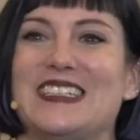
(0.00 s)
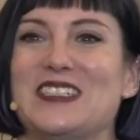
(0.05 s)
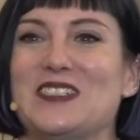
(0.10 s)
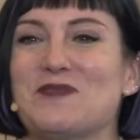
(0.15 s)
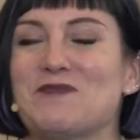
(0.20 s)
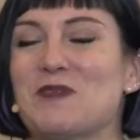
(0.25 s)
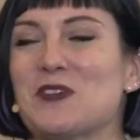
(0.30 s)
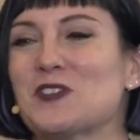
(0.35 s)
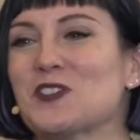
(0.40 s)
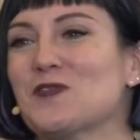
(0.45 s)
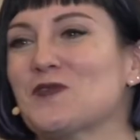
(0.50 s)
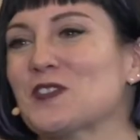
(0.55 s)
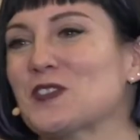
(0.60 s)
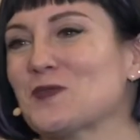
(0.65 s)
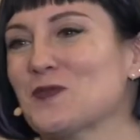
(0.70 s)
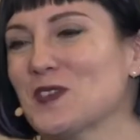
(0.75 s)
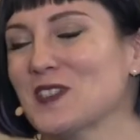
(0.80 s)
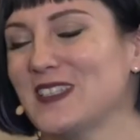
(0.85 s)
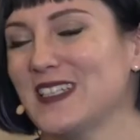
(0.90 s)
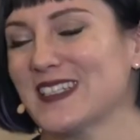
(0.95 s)
Most of
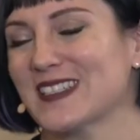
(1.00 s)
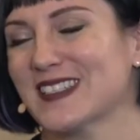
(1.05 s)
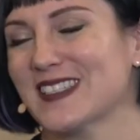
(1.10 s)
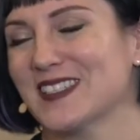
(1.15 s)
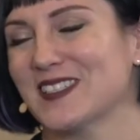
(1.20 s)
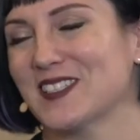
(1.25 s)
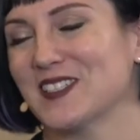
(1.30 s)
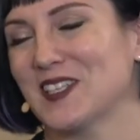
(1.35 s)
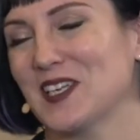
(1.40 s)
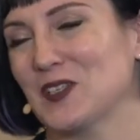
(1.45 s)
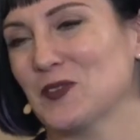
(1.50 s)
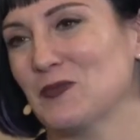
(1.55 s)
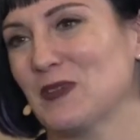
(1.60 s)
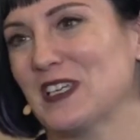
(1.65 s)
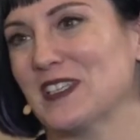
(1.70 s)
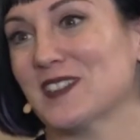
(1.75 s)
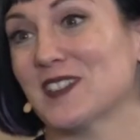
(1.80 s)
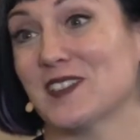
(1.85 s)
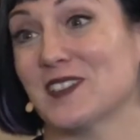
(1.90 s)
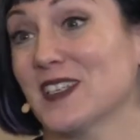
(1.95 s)
us realize that the
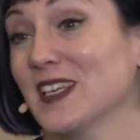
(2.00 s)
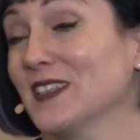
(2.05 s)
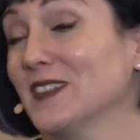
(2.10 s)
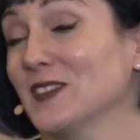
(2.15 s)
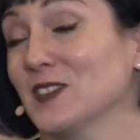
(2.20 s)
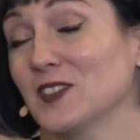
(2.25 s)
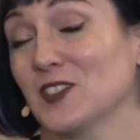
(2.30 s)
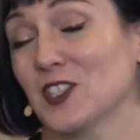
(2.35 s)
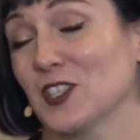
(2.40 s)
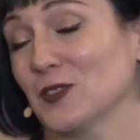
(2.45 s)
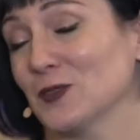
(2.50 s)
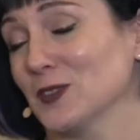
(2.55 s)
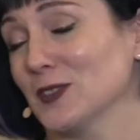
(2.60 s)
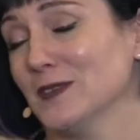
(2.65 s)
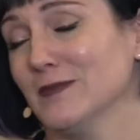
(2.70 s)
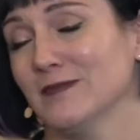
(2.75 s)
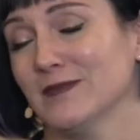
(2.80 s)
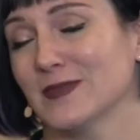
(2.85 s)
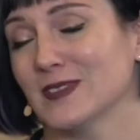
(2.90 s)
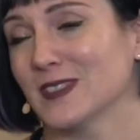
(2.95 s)
database and data in
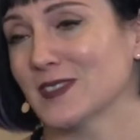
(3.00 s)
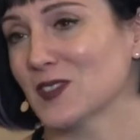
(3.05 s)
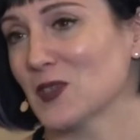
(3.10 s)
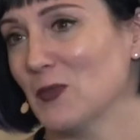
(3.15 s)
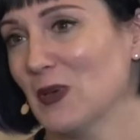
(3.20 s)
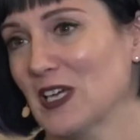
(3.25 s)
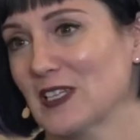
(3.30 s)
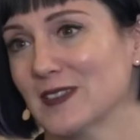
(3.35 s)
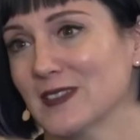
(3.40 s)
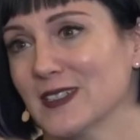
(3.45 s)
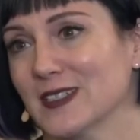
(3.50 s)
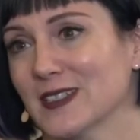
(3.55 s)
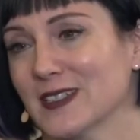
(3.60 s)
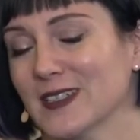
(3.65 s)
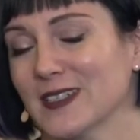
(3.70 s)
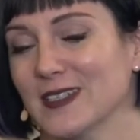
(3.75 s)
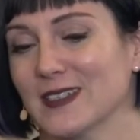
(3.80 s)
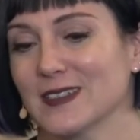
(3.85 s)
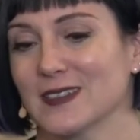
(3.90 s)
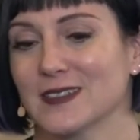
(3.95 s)
general is the bottleneck,
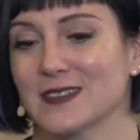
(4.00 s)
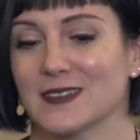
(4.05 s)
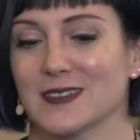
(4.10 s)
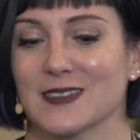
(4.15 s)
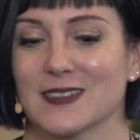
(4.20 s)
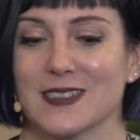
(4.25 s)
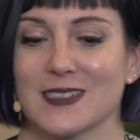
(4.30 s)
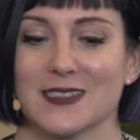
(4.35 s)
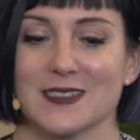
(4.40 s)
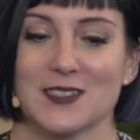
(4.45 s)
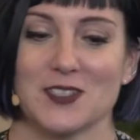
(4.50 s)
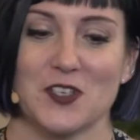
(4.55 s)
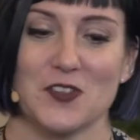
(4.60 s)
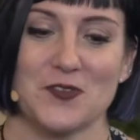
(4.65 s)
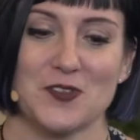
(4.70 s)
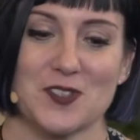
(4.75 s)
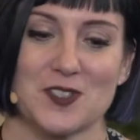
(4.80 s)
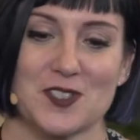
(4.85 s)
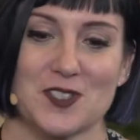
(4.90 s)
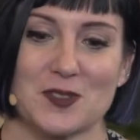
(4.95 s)
and
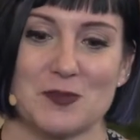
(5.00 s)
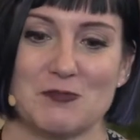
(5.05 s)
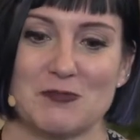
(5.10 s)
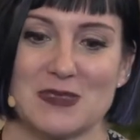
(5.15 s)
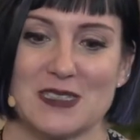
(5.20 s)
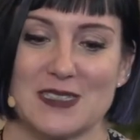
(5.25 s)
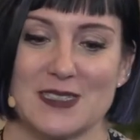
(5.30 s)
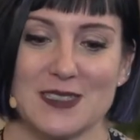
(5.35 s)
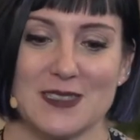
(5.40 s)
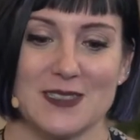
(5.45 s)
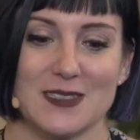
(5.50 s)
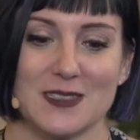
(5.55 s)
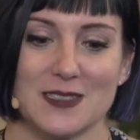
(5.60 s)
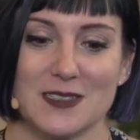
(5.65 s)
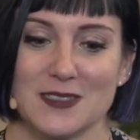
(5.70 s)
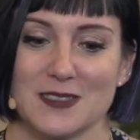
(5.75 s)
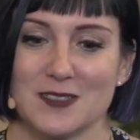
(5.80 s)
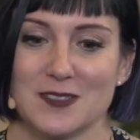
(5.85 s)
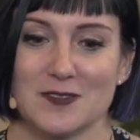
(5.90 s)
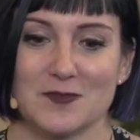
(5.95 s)
Delphix
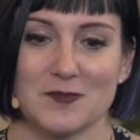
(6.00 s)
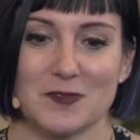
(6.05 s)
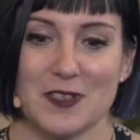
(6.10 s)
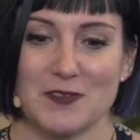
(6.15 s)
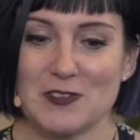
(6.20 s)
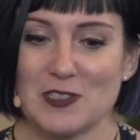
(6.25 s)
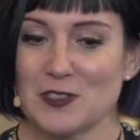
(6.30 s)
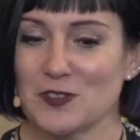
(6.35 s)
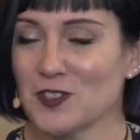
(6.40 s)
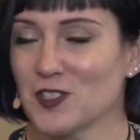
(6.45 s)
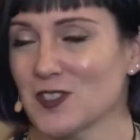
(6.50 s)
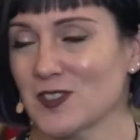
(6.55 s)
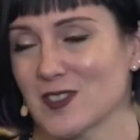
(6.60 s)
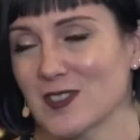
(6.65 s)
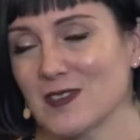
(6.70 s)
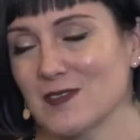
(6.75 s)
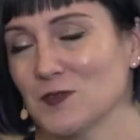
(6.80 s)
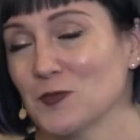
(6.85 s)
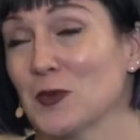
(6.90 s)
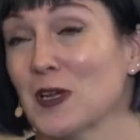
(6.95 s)
completely
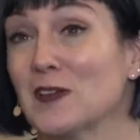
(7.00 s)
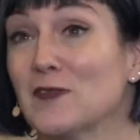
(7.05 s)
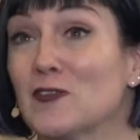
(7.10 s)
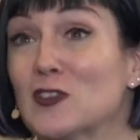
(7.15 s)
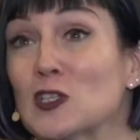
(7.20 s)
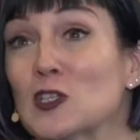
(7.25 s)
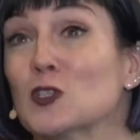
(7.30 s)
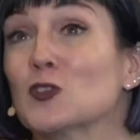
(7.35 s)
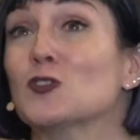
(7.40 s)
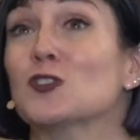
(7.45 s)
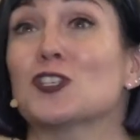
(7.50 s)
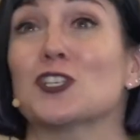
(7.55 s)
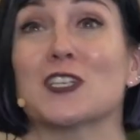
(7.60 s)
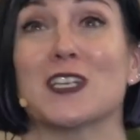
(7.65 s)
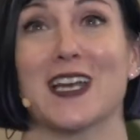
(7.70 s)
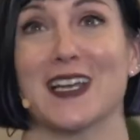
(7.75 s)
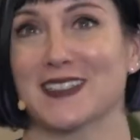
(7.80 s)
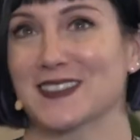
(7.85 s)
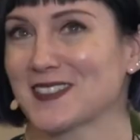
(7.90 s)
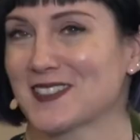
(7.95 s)

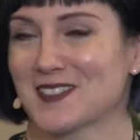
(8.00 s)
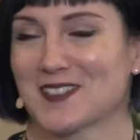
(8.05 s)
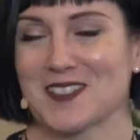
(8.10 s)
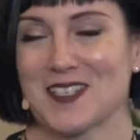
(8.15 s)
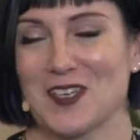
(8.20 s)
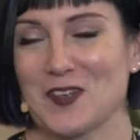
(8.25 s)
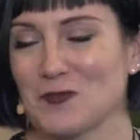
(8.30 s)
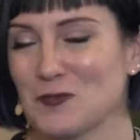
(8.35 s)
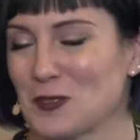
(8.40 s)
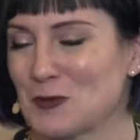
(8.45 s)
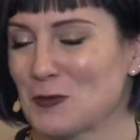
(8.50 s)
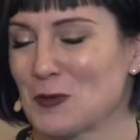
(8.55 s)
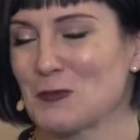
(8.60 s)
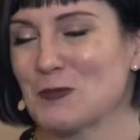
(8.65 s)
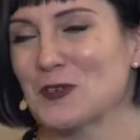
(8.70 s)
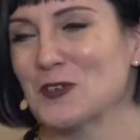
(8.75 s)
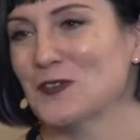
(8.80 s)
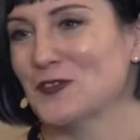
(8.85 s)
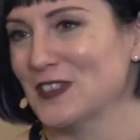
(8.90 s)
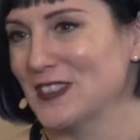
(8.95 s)
revolutionizes that. We
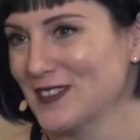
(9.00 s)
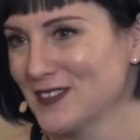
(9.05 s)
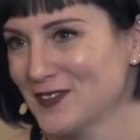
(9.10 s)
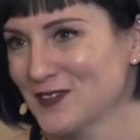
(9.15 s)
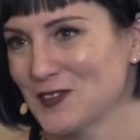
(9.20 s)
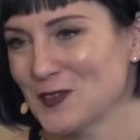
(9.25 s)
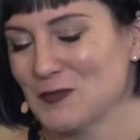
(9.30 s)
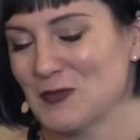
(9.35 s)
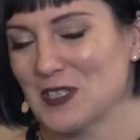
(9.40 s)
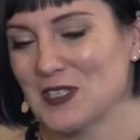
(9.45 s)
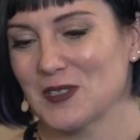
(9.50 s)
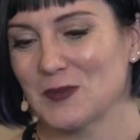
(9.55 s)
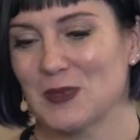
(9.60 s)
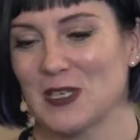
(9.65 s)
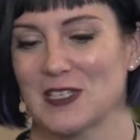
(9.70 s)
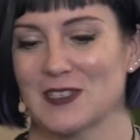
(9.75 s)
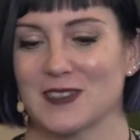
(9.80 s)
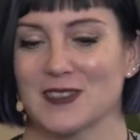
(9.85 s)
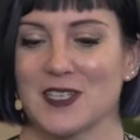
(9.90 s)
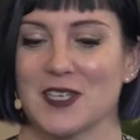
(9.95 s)
remove it from being the
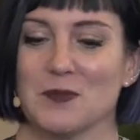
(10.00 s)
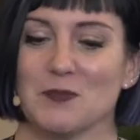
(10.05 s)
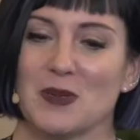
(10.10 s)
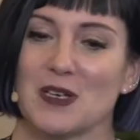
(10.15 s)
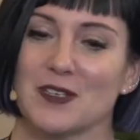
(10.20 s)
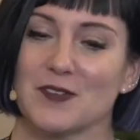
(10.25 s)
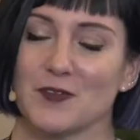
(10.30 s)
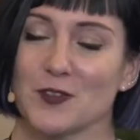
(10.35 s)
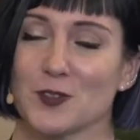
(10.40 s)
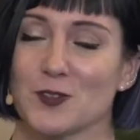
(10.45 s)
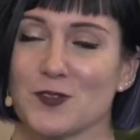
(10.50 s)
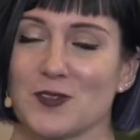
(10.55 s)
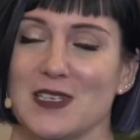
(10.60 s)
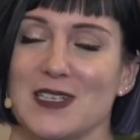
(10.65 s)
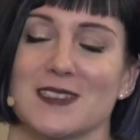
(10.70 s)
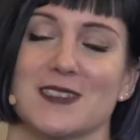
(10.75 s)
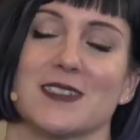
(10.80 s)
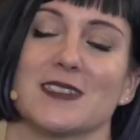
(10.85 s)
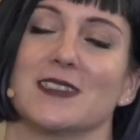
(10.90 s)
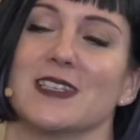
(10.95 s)
bottleneck by
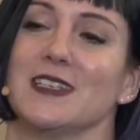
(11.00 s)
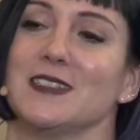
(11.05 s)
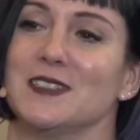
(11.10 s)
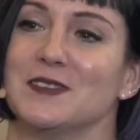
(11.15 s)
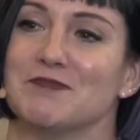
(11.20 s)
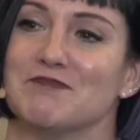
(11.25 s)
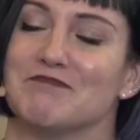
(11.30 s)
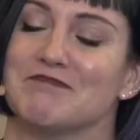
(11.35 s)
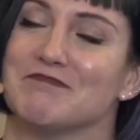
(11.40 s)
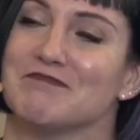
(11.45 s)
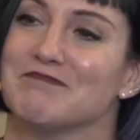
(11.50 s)
virtualizing data.